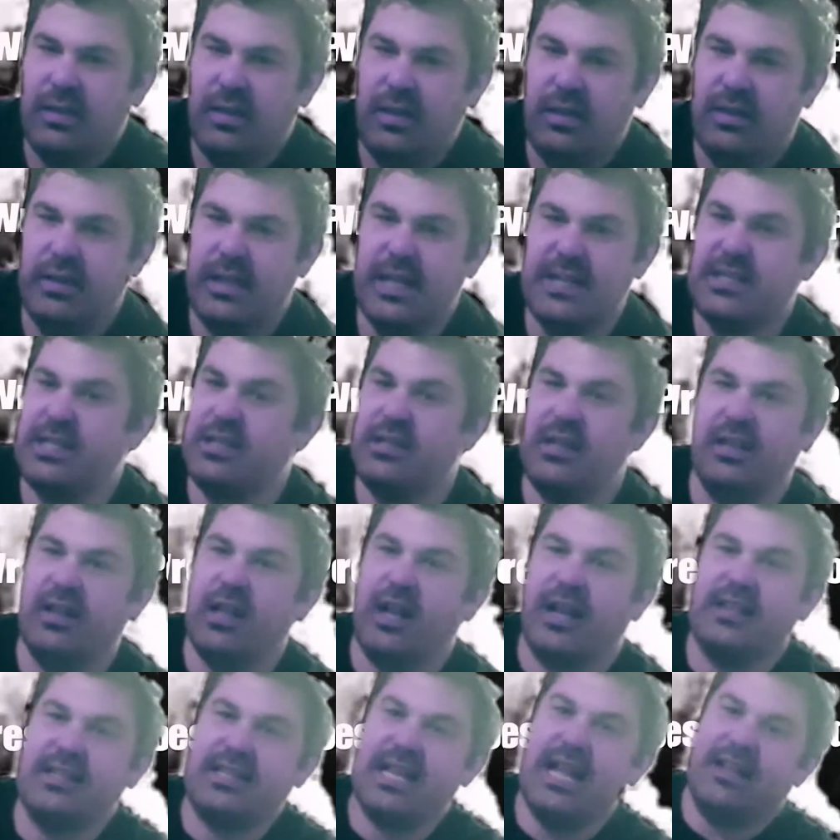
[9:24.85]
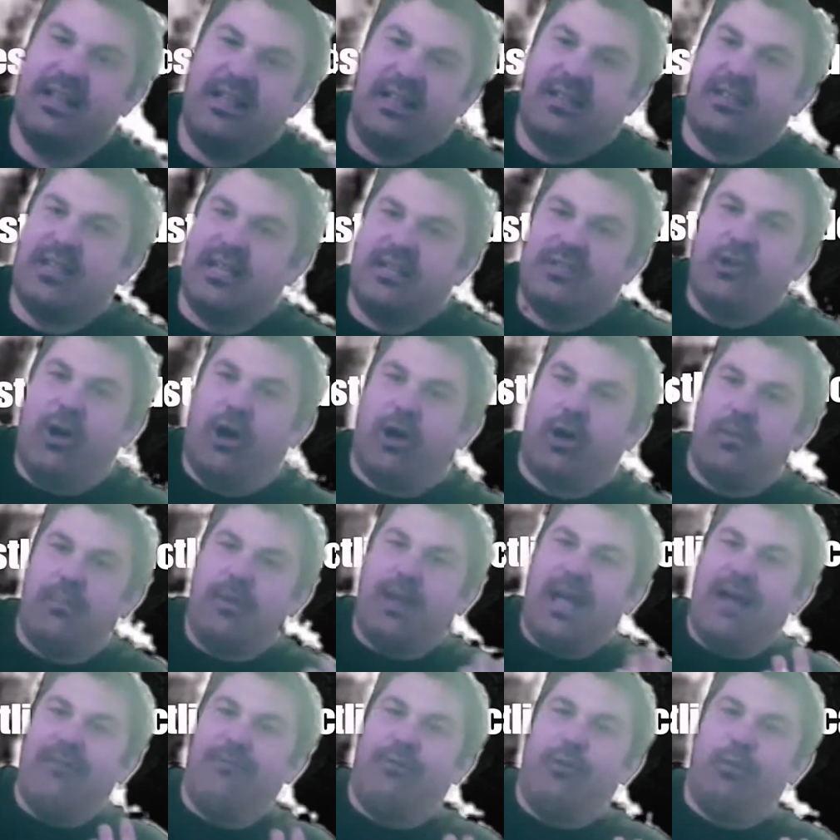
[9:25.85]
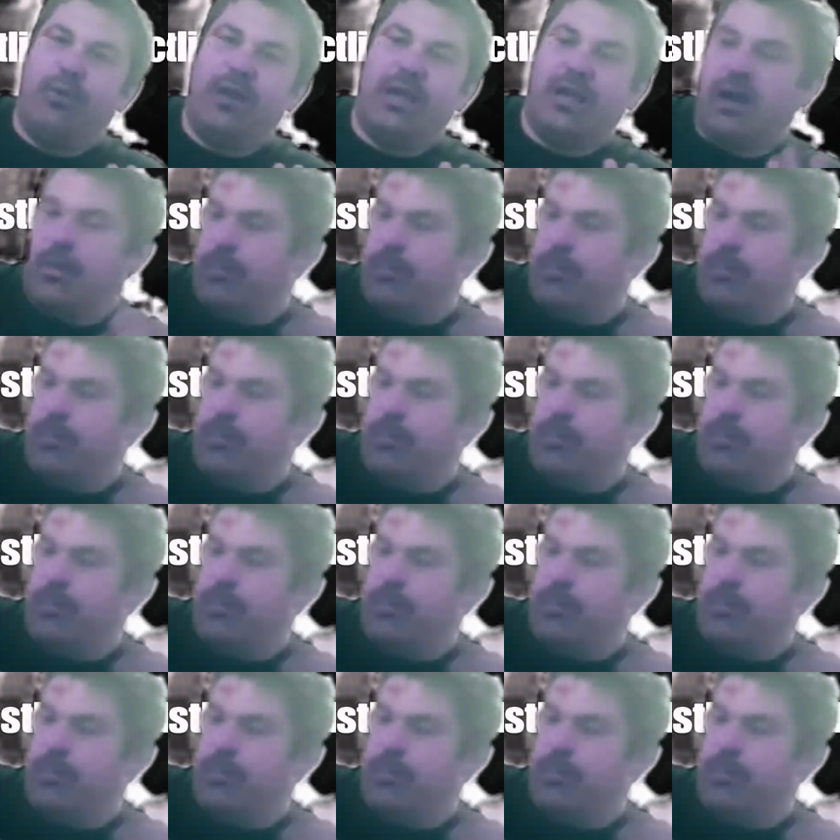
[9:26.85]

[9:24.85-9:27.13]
this, like I said, it's not going to be every week.